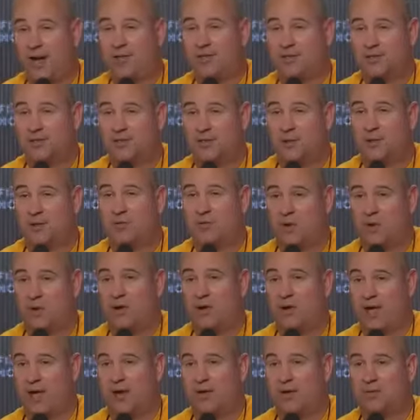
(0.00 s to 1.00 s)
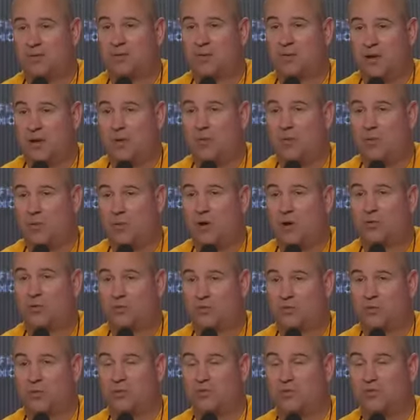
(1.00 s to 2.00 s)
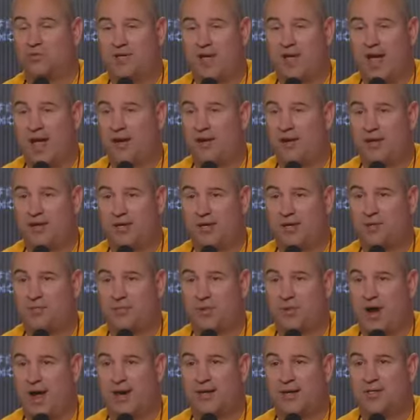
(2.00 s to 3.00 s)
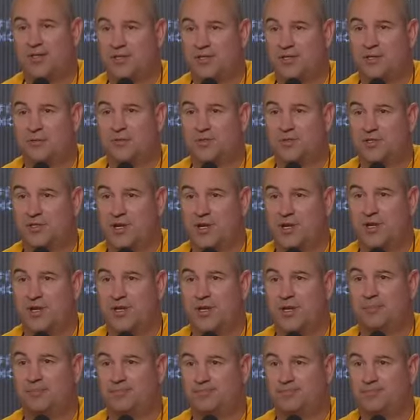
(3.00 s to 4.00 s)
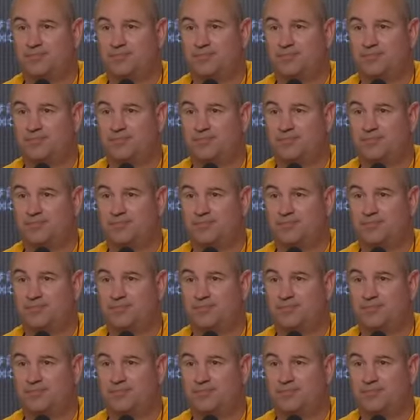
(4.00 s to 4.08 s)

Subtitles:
a walkthrough on Saturday. Didn't practice on Sunday.